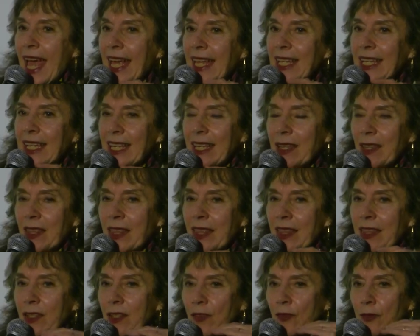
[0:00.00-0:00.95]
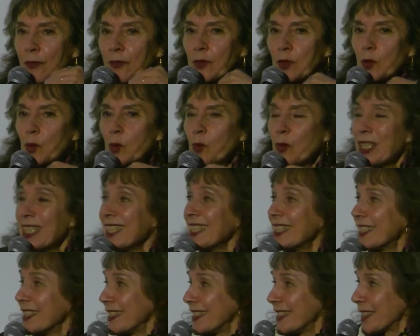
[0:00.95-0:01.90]
And the
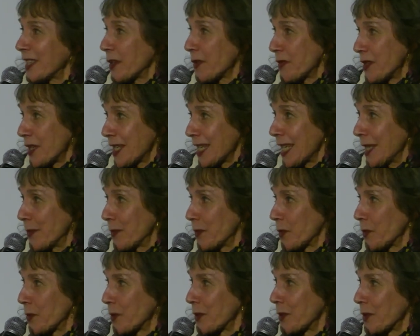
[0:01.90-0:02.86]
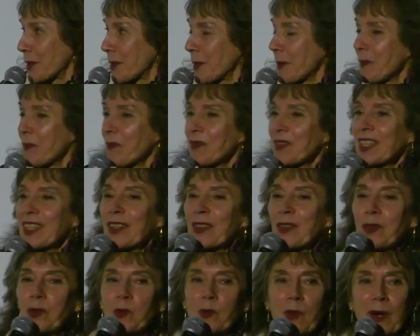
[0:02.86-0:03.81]
fluidity of the camera work,
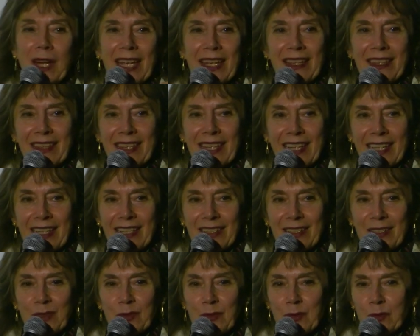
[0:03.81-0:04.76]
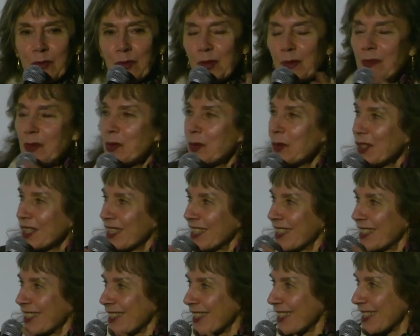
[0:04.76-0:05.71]
the way that you use
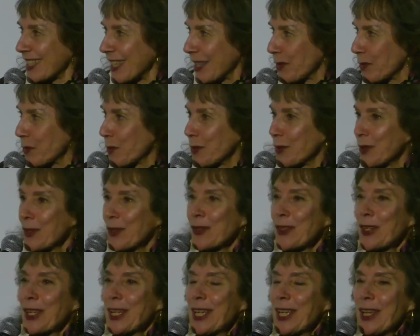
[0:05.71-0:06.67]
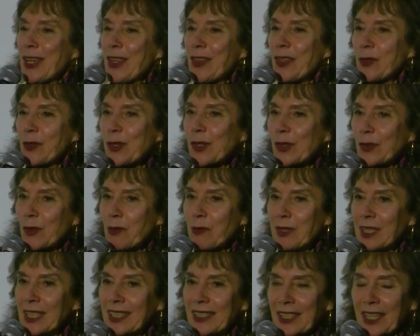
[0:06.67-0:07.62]
music as a sound bridge. There are so
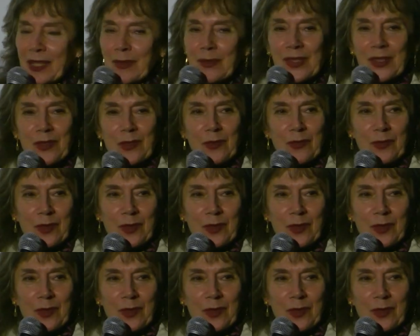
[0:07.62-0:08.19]
many times in